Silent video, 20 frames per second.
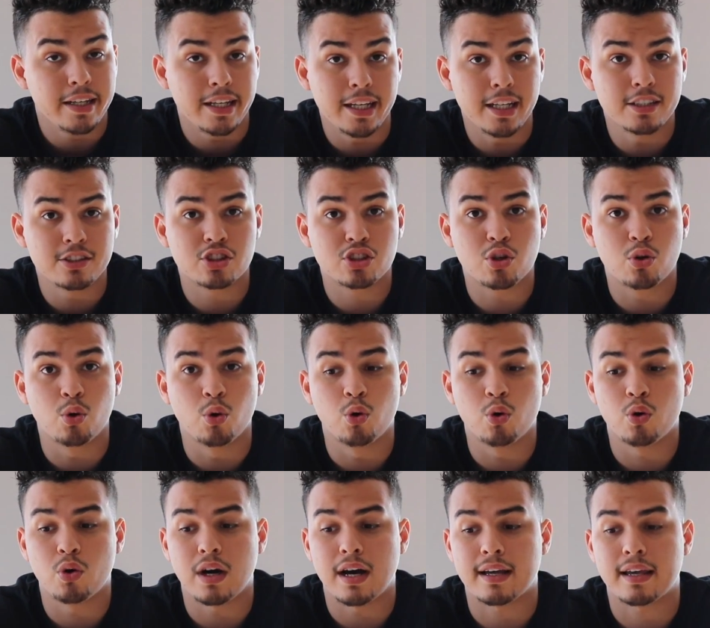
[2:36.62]
It's
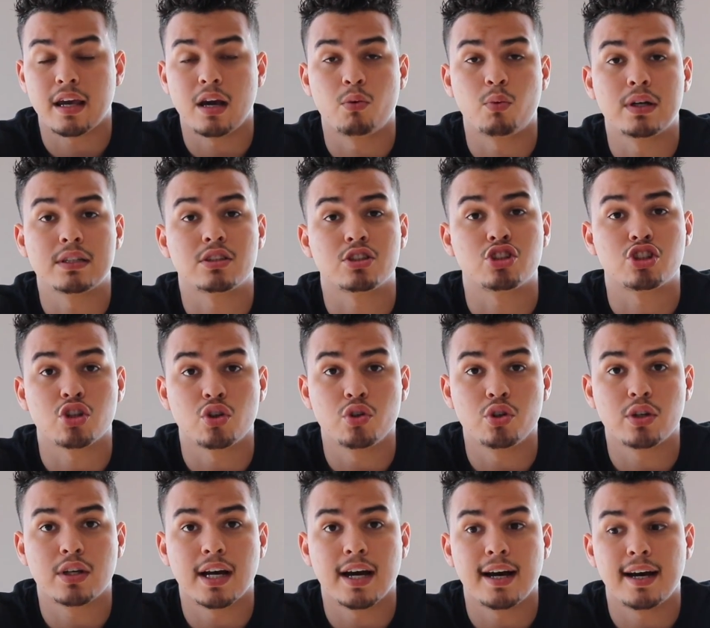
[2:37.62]
cool. I can't wait to show
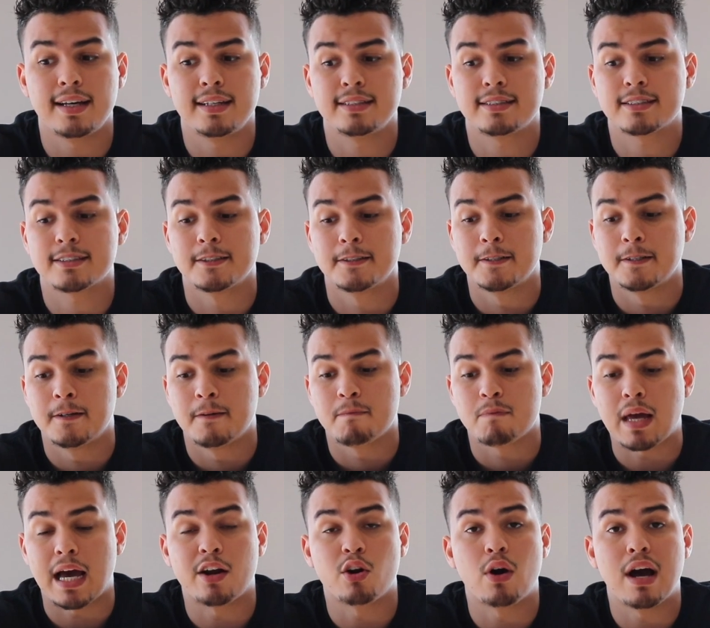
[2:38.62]
you guys.
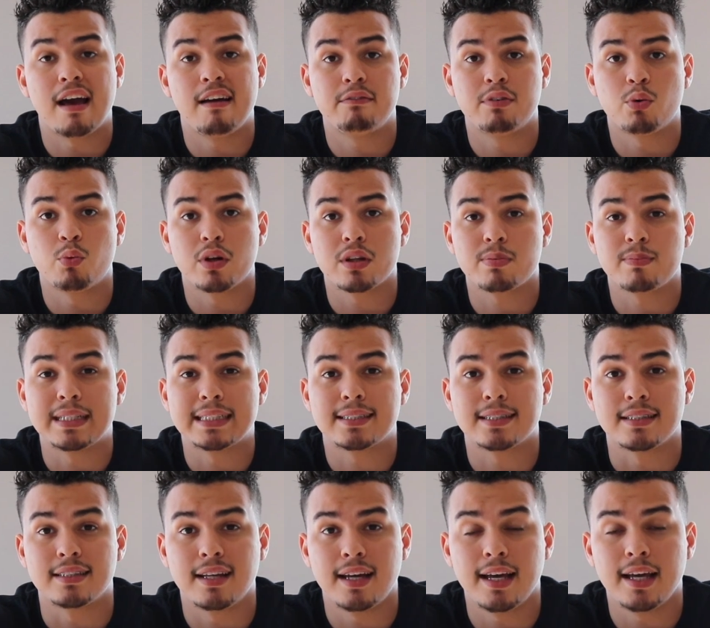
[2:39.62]
I don't have it with me
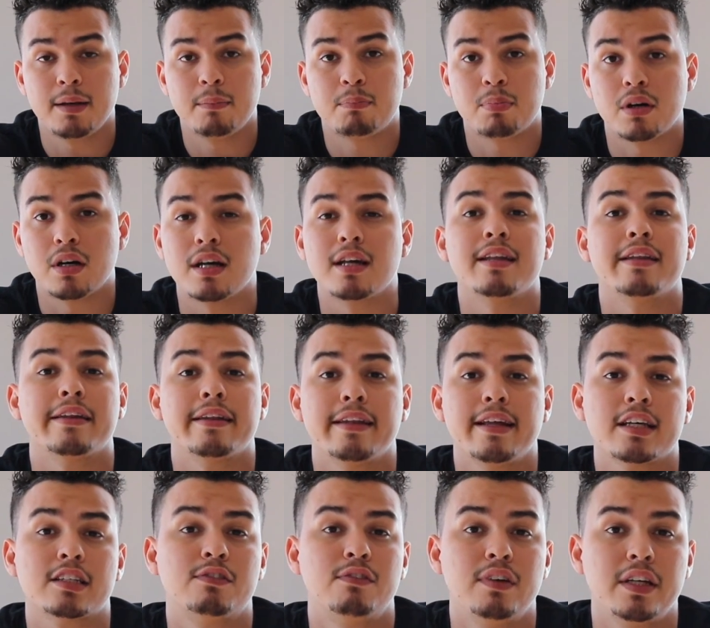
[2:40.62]
today, but in the
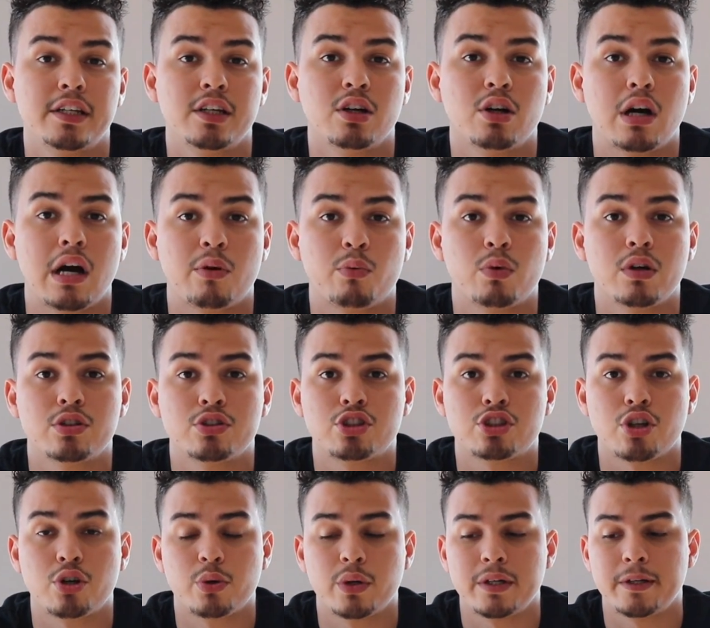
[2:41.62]
next video I will
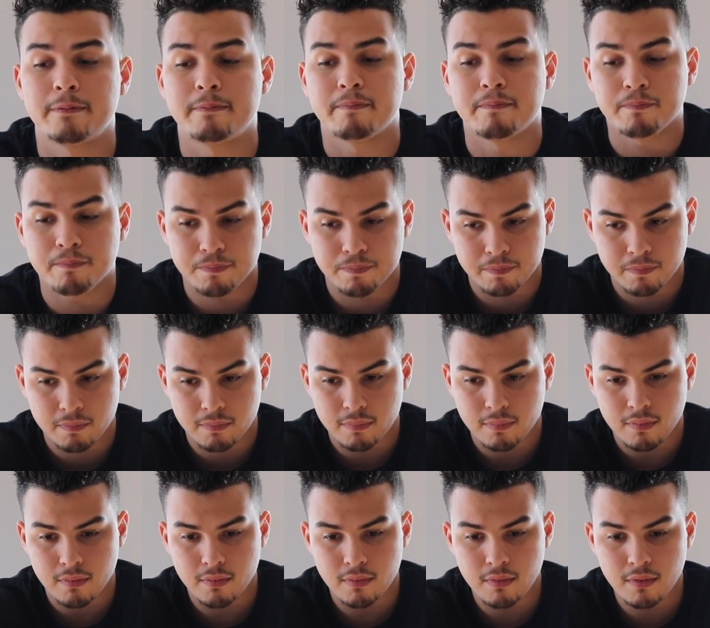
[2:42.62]
show it.
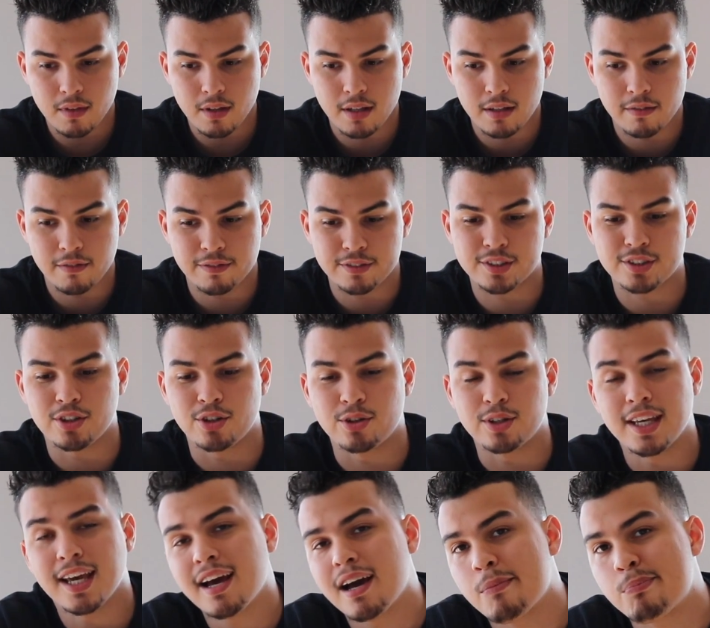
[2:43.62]
So
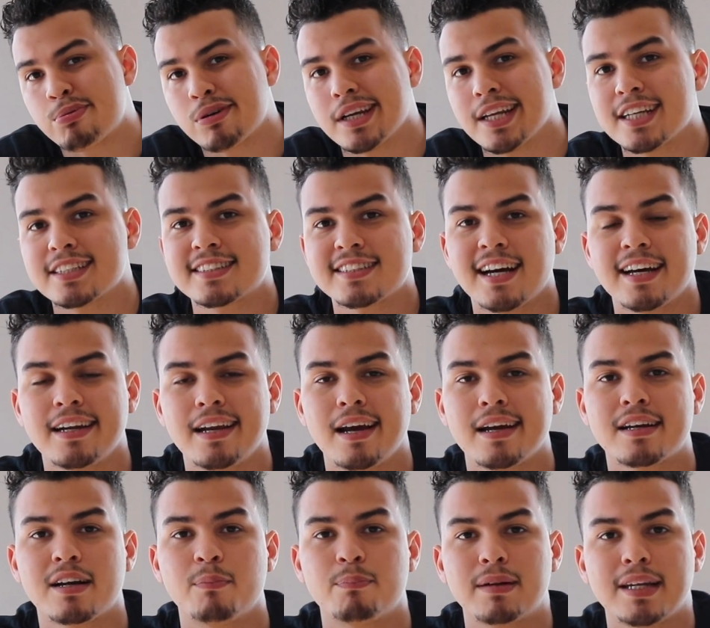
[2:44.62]
yeah, I'm pretty excited
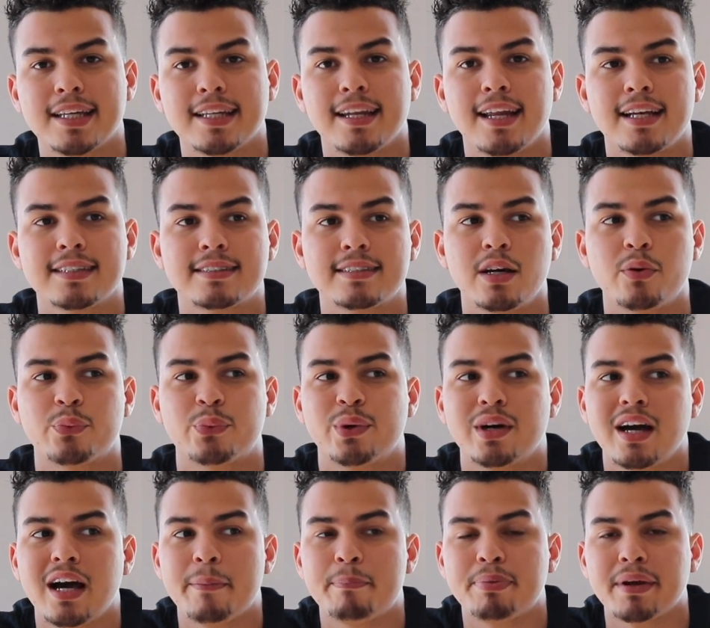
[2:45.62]
I completed that set.
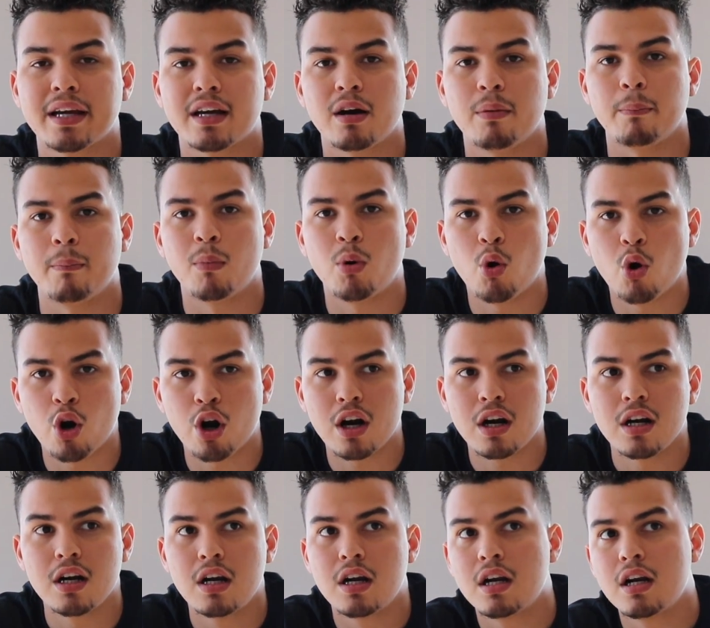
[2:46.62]
Will I pick up
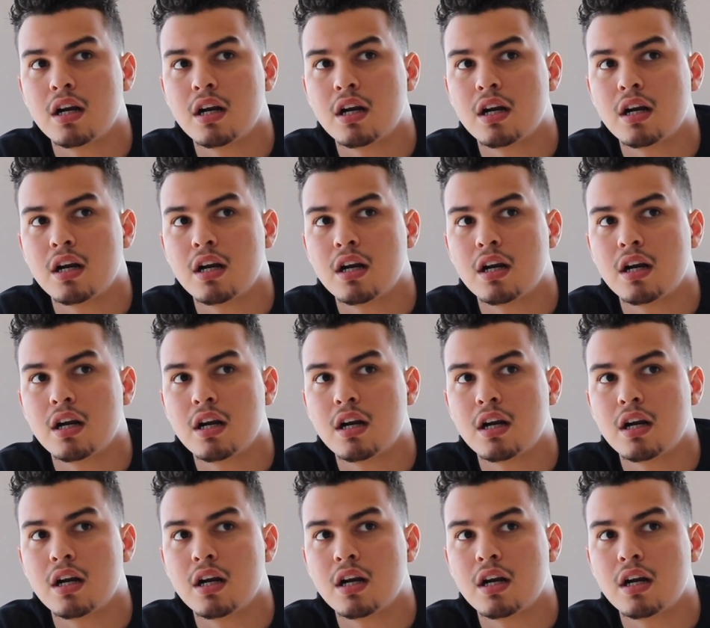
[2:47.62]
more?